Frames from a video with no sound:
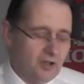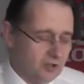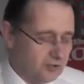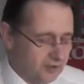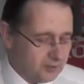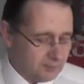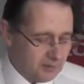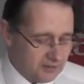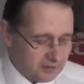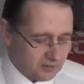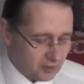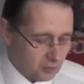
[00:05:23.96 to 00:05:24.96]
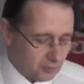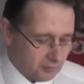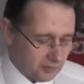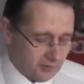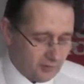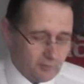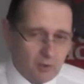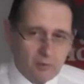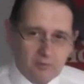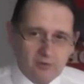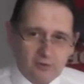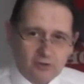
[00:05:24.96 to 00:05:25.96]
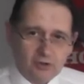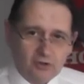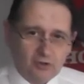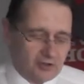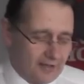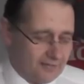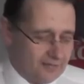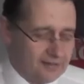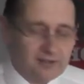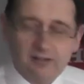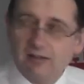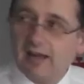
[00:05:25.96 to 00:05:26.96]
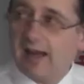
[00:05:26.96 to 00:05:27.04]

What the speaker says: So this meter currently at the moment shows that this